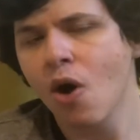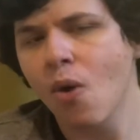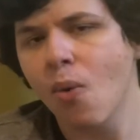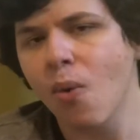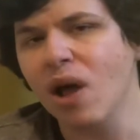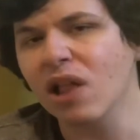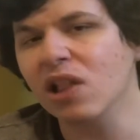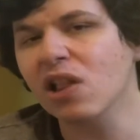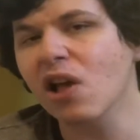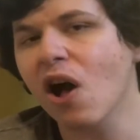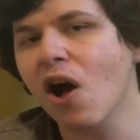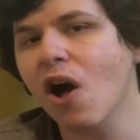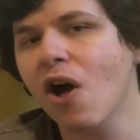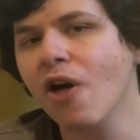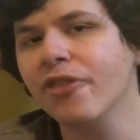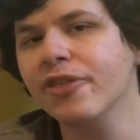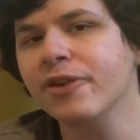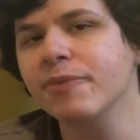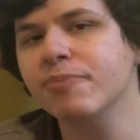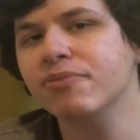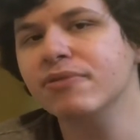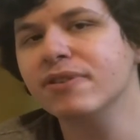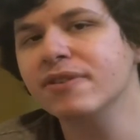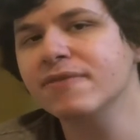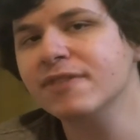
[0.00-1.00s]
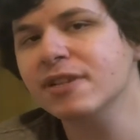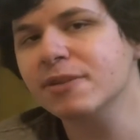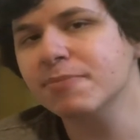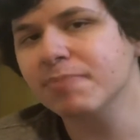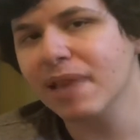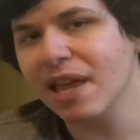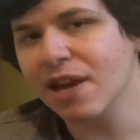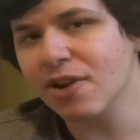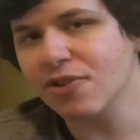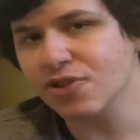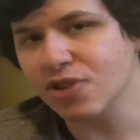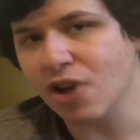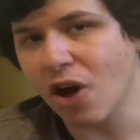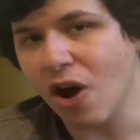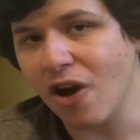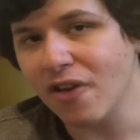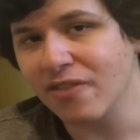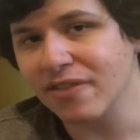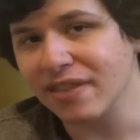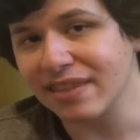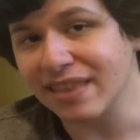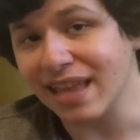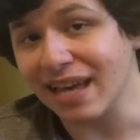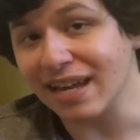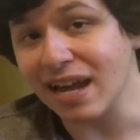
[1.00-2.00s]
While all the previous players
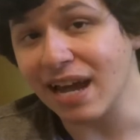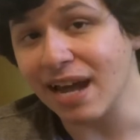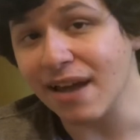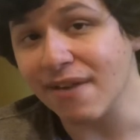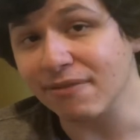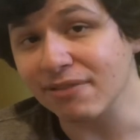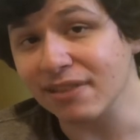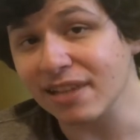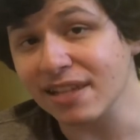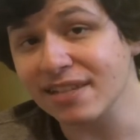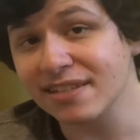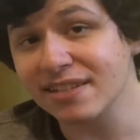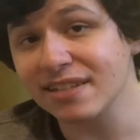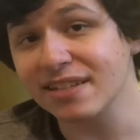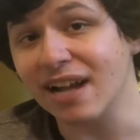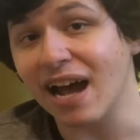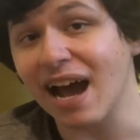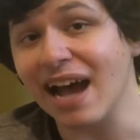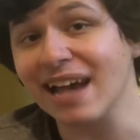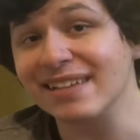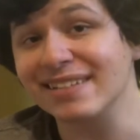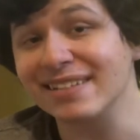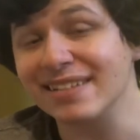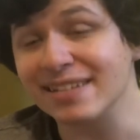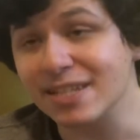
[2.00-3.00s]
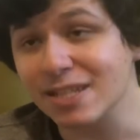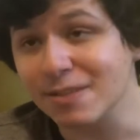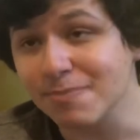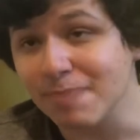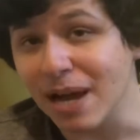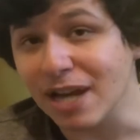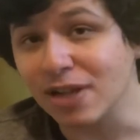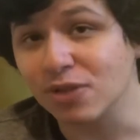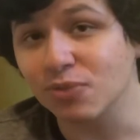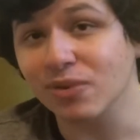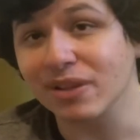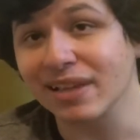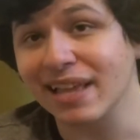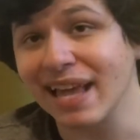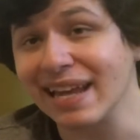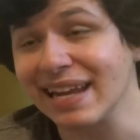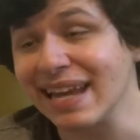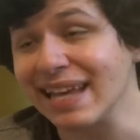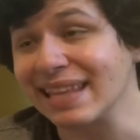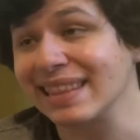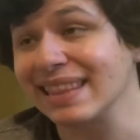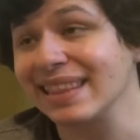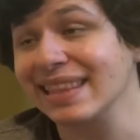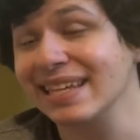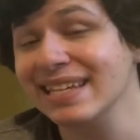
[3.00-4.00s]
on that I have listed, I suspect will get
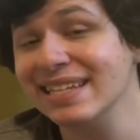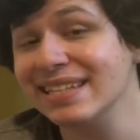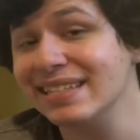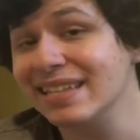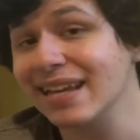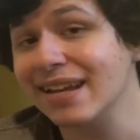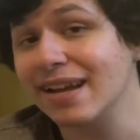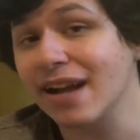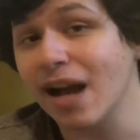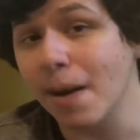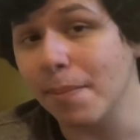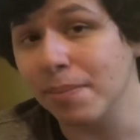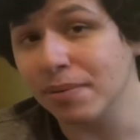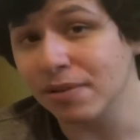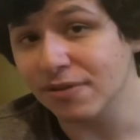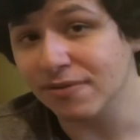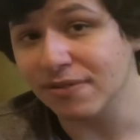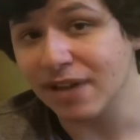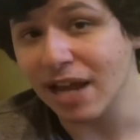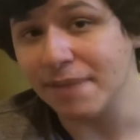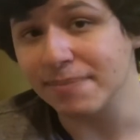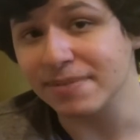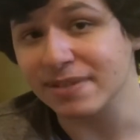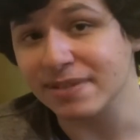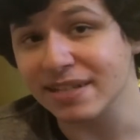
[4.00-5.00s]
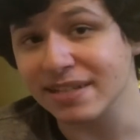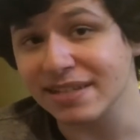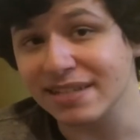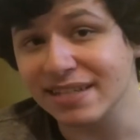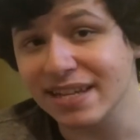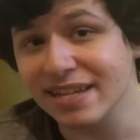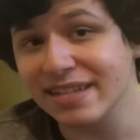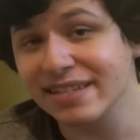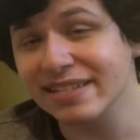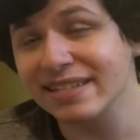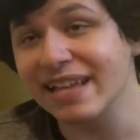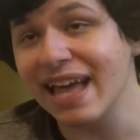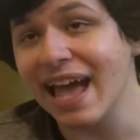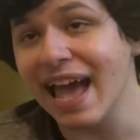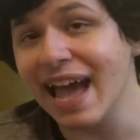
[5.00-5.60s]
at least a couple of games this season,